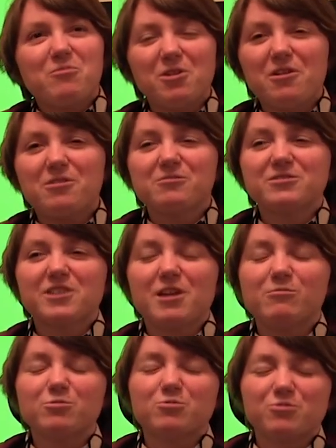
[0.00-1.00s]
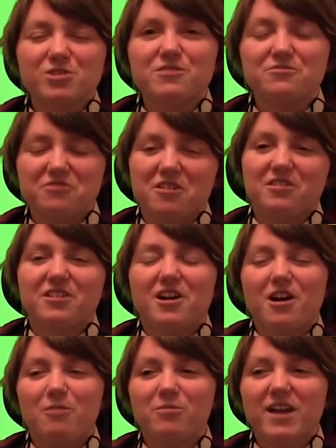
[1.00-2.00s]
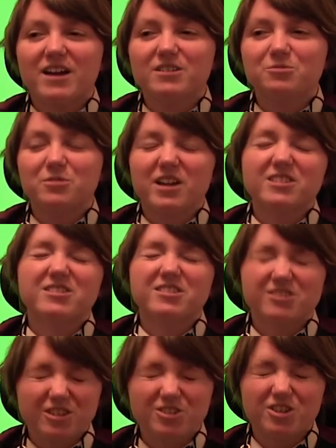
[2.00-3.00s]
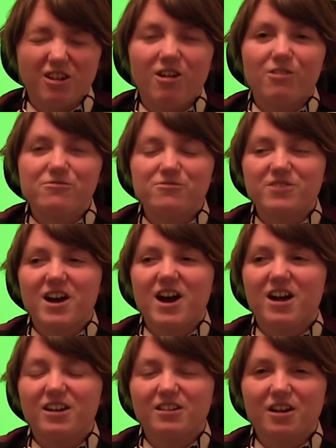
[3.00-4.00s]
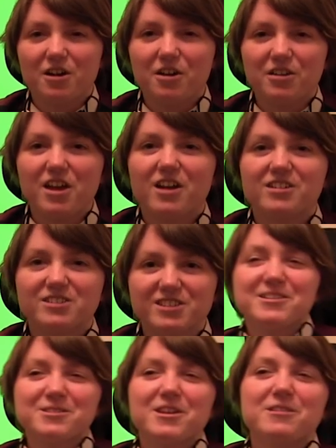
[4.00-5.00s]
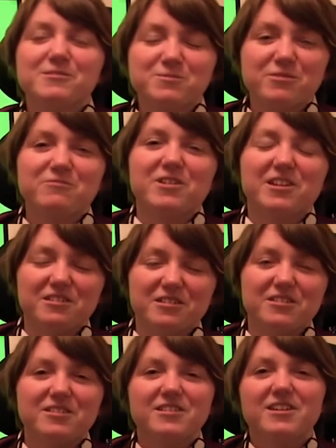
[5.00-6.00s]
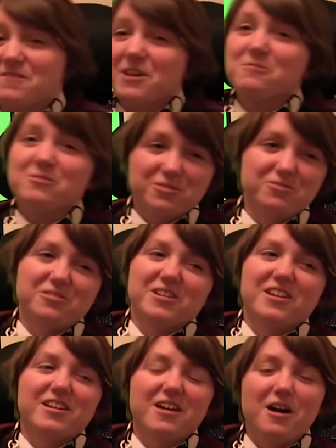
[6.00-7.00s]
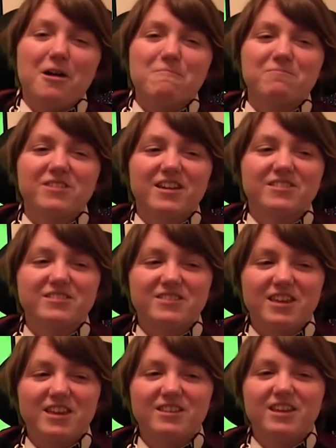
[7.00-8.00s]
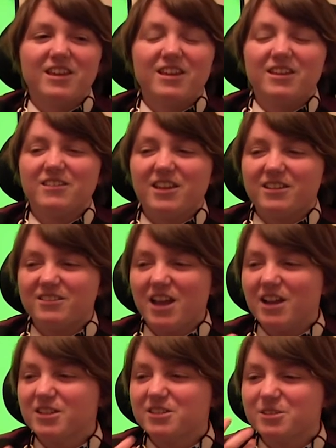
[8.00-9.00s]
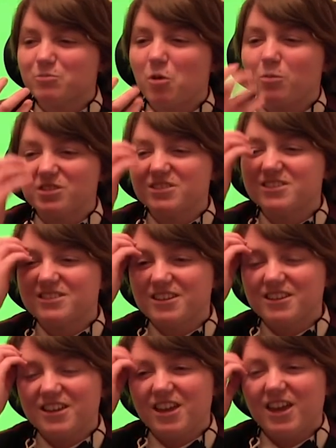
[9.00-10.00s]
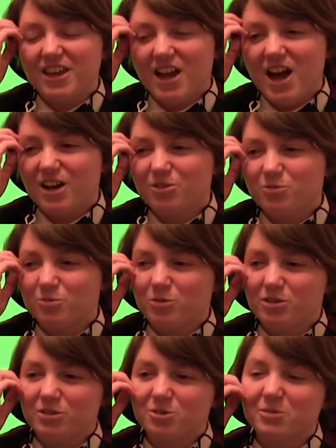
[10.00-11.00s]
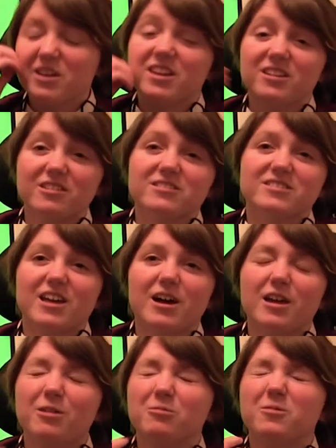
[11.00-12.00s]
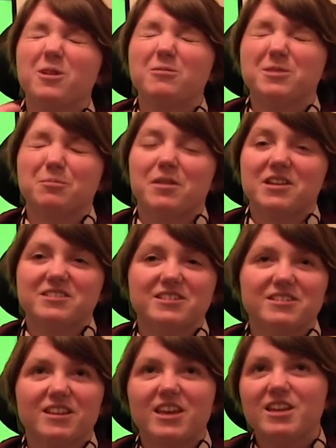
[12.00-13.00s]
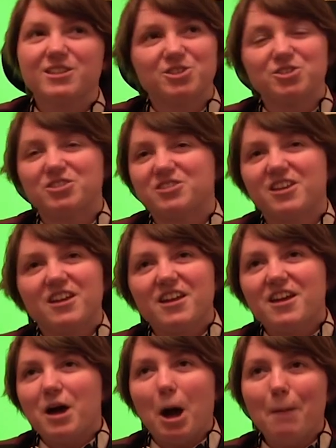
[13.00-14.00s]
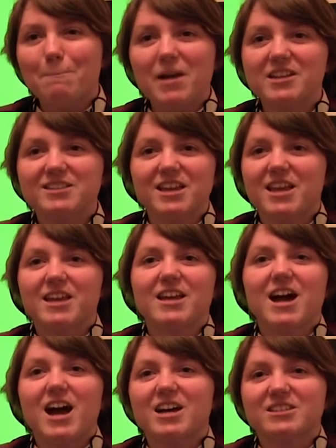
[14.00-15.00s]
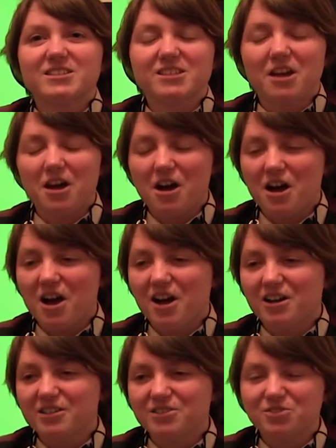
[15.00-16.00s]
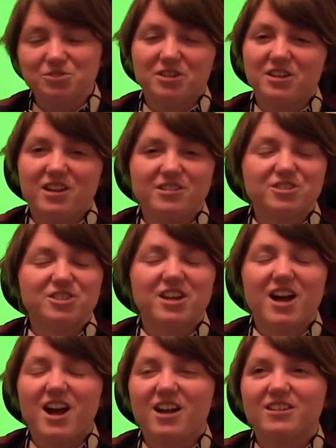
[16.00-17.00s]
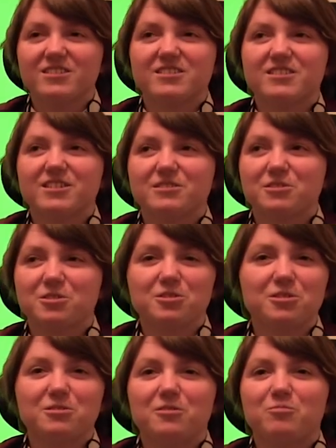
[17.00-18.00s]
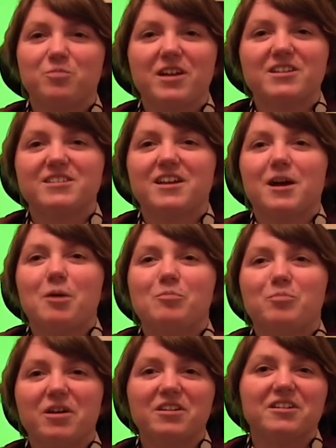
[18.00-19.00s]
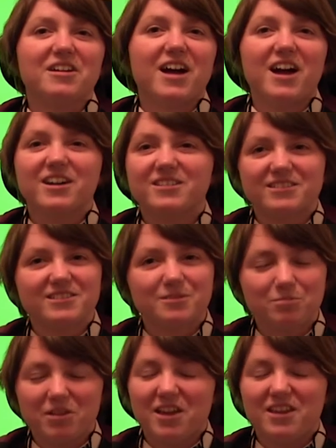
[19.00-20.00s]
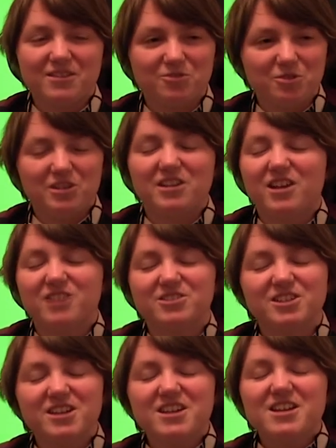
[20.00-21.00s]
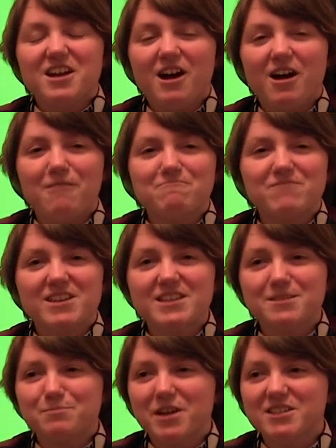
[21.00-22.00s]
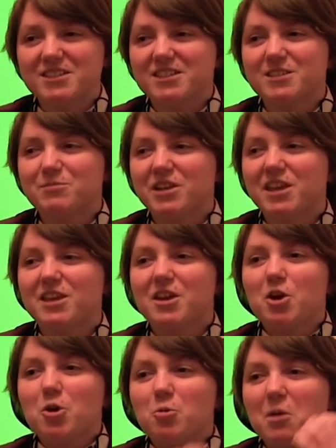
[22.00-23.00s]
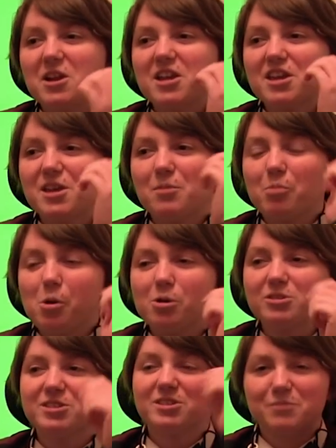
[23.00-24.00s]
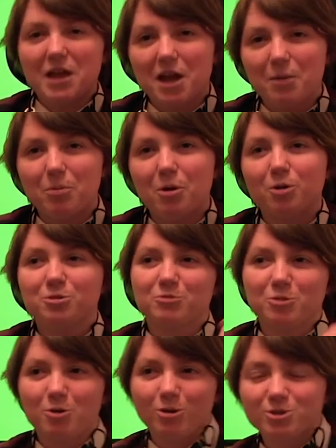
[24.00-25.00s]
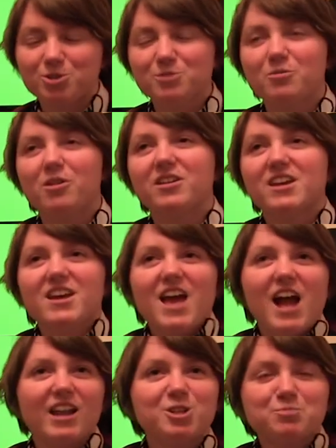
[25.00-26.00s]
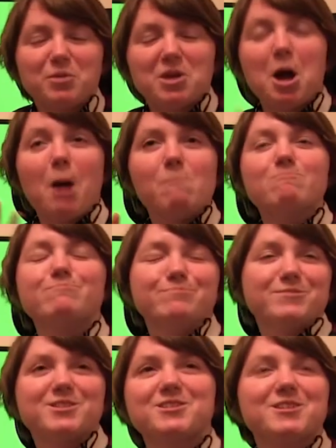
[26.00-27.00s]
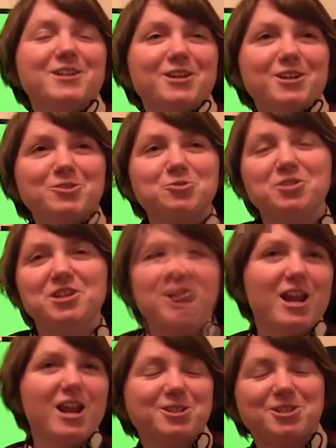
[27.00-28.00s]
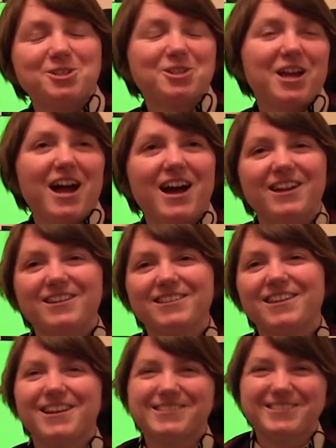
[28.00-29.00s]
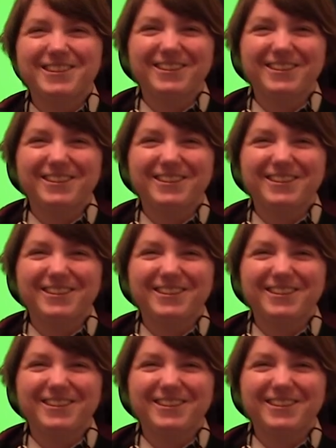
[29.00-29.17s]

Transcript: But no, it was it was really fun. Uh, we had we had such a laugh. Um, uh, yeah, it's it has been really good. That was funny. Um, yes, the, the, the intense moments that he had were the way he does that. It, it was amazing. Like he is just amazing as uh, as Judi Dench, and you know you couldn't have picked a better actor to play Judi Dench. Um, he's amazing when he when he puts the makeup on and the costume on, and he just becomes Judi Dench, and yes,